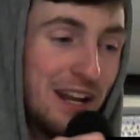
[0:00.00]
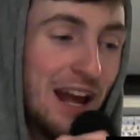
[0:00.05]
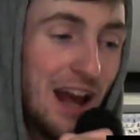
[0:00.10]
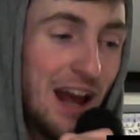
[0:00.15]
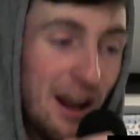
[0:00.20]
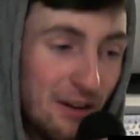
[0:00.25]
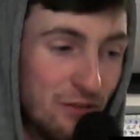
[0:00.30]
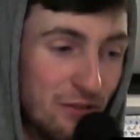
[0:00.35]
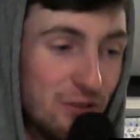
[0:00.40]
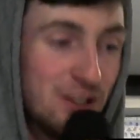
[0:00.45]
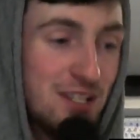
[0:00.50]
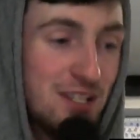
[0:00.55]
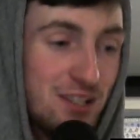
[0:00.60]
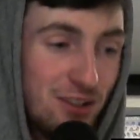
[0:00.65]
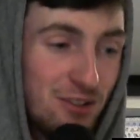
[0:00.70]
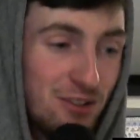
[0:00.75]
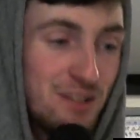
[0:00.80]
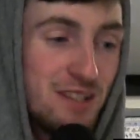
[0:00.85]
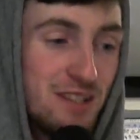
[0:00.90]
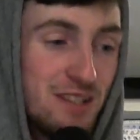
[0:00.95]
every
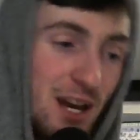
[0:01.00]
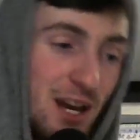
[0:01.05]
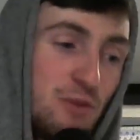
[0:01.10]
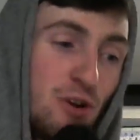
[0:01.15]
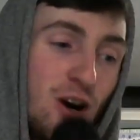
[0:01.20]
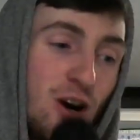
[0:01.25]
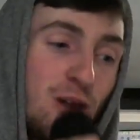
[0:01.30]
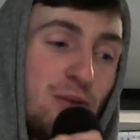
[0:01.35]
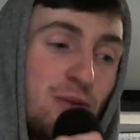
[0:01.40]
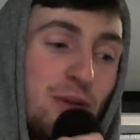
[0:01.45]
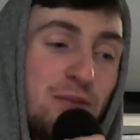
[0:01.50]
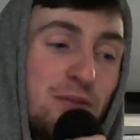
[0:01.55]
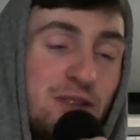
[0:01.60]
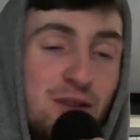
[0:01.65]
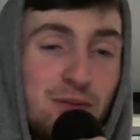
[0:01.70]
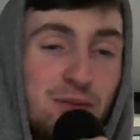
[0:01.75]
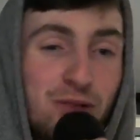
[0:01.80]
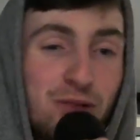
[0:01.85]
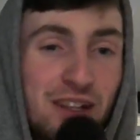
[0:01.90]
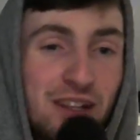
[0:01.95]
single time you hop up to
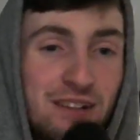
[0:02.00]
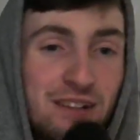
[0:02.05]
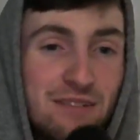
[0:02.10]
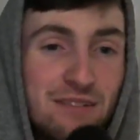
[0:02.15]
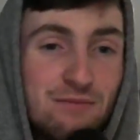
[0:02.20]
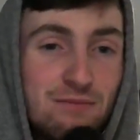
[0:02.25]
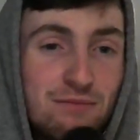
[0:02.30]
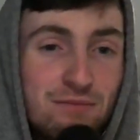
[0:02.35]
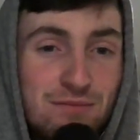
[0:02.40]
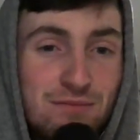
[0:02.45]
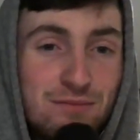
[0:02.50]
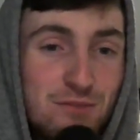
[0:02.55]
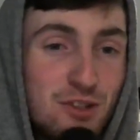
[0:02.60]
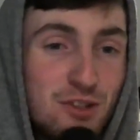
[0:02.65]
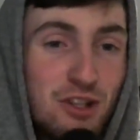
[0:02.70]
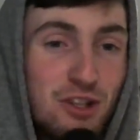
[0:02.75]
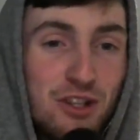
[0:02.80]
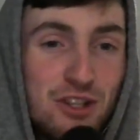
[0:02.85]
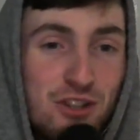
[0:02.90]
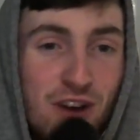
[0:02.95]
the plate, it's a
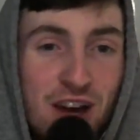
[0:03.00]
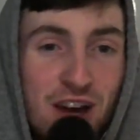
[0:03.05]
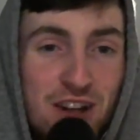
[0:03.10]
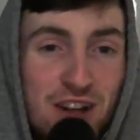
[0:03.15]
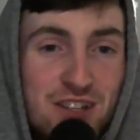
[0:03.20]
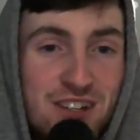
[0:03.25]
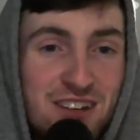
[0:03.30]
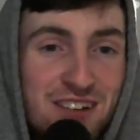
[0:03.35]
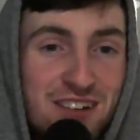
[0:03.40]
good strategy.